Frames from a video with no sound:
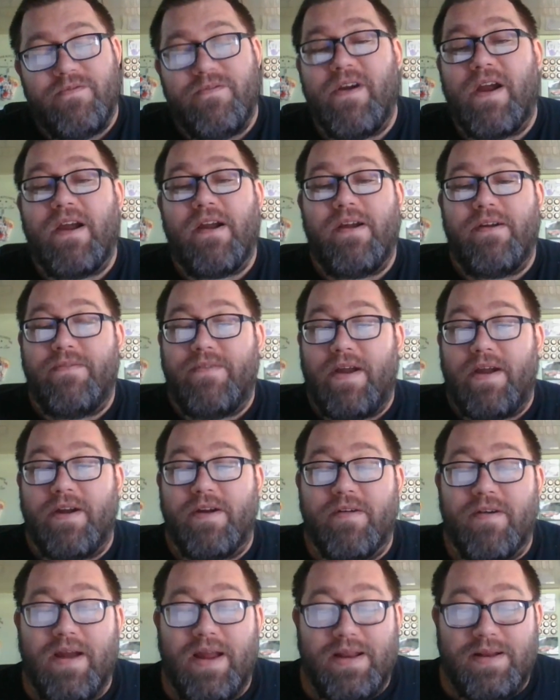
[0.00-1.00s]
Very,
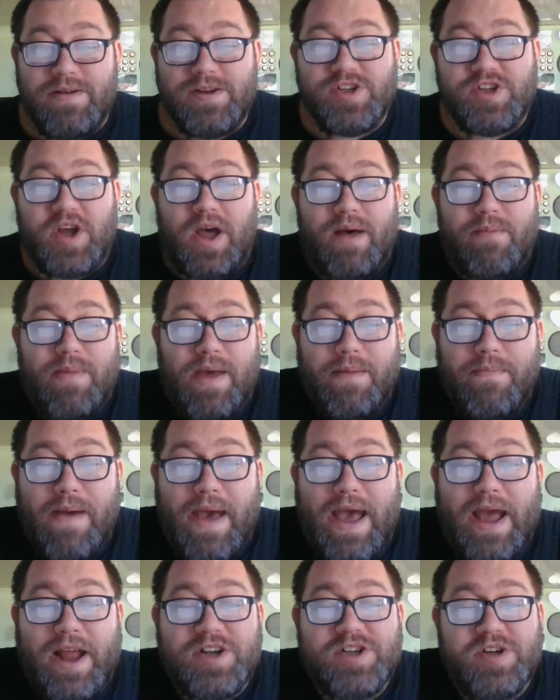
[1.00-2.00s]
very great job by
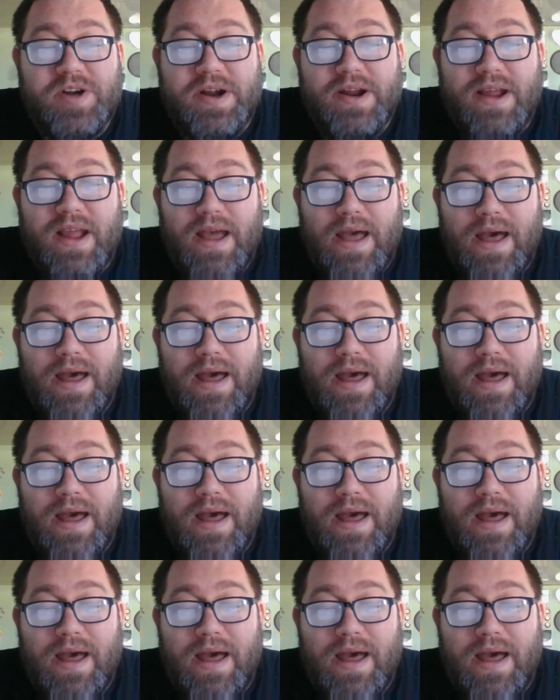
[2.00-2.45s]
Patrick.